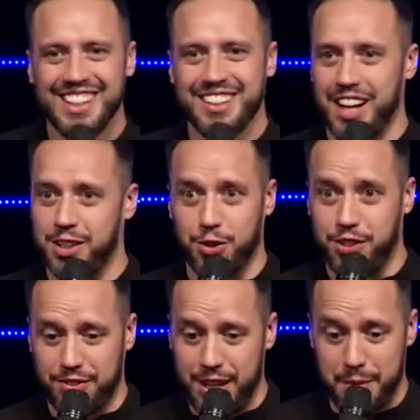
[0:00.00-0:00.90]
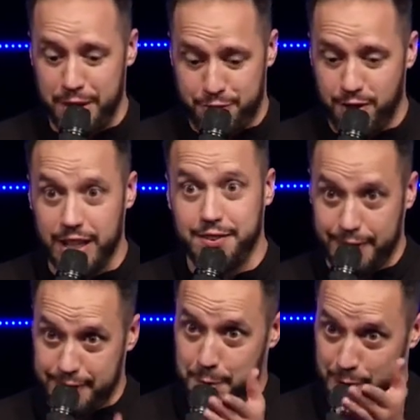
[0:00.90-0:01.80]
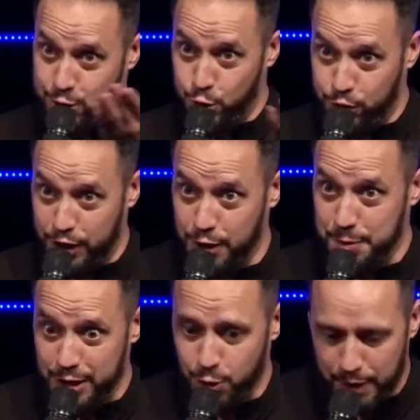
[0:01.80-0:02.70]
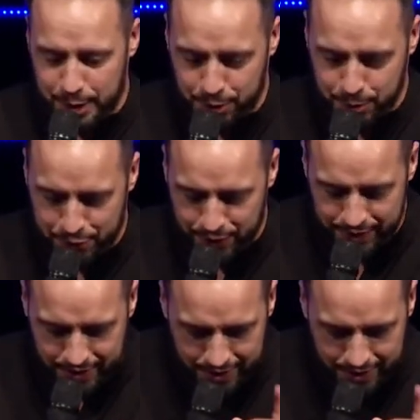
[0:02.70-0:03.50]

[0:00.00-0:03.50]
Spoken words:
Doctor says, not my fault. I said, yeah, but you said there'd be no babies, my friend.